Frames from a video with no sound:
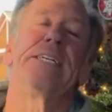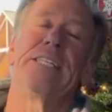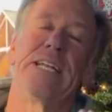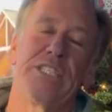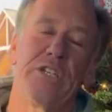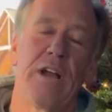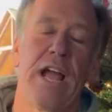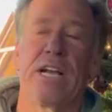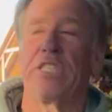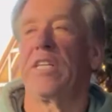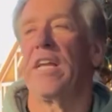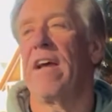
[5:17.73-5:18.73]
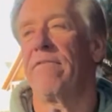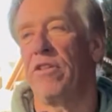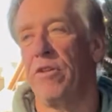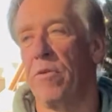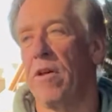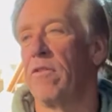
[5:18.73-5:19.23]
that you actually have to
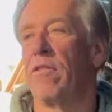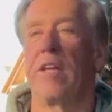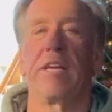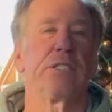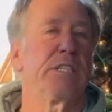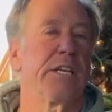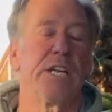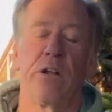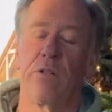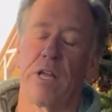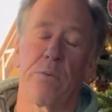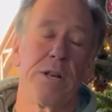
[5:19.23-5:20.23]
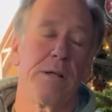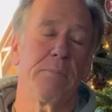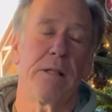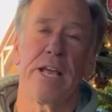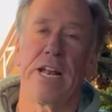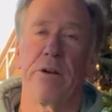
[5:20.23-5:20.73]
do other things. Like, like we didn't
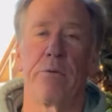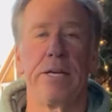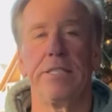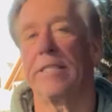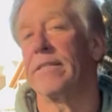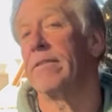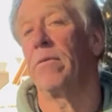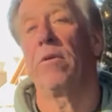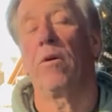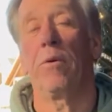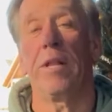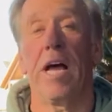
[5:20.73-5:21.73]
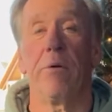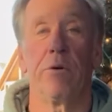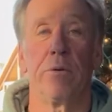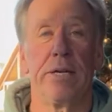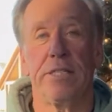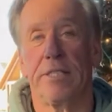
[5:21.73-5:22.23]
plan on racing. Well, now we're
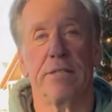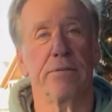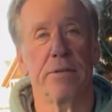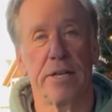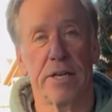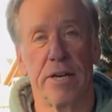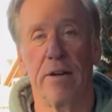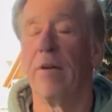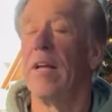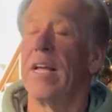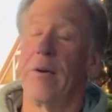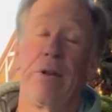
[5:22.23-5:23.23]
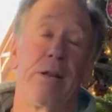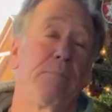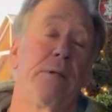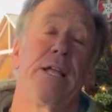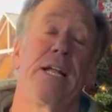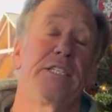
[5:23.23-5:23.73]
racing. Like, we didn't
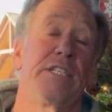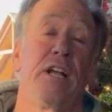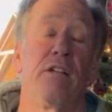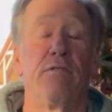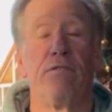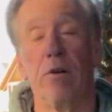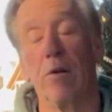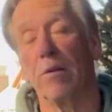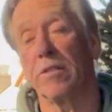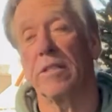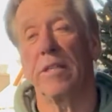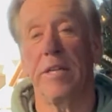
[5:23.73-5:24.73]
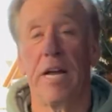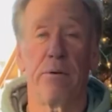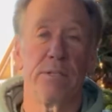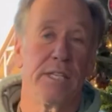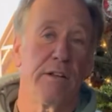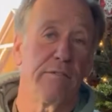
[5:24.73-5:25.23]
plan on selling foals. Now
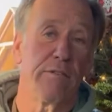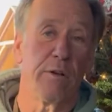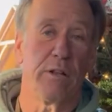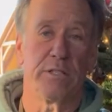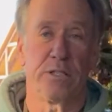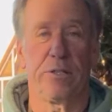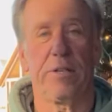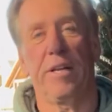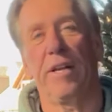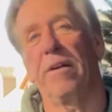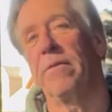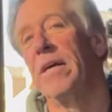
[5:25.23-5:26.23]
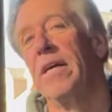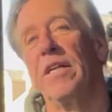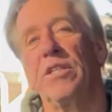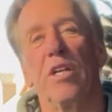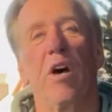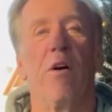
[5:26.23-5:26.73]
we sell foals,
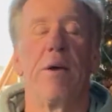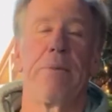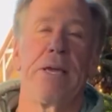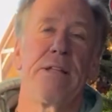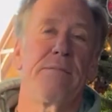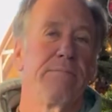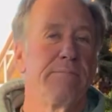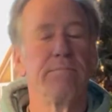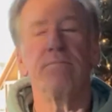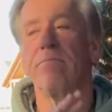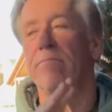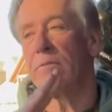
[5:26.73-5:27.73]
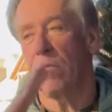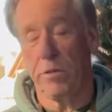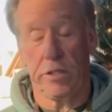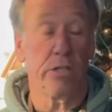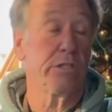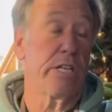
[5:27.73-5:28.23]
So, I mean, we
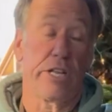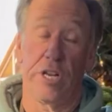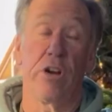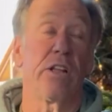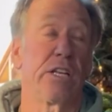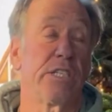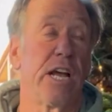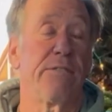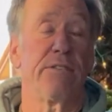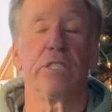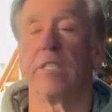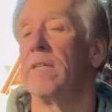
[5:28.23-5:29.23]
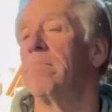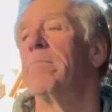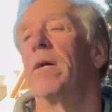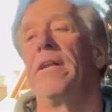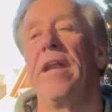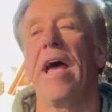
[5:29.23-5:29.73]
still sell yearlings, obviously,
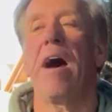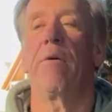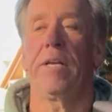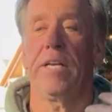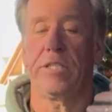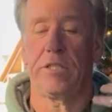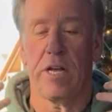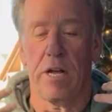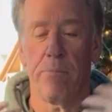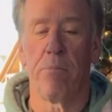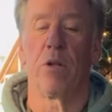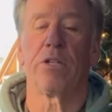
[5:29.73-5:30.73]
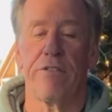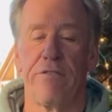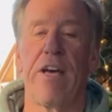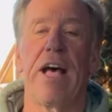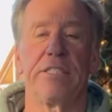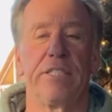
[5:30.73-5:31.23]
but now it's
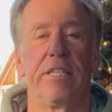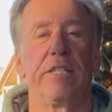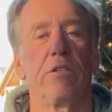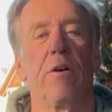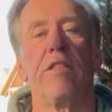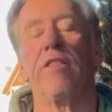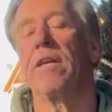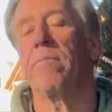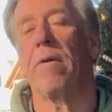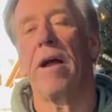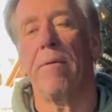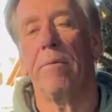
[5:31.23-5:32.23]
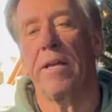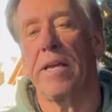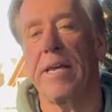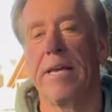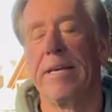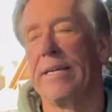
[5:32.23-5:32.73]
multifaceted. So I think
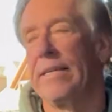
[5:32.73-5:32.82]
probably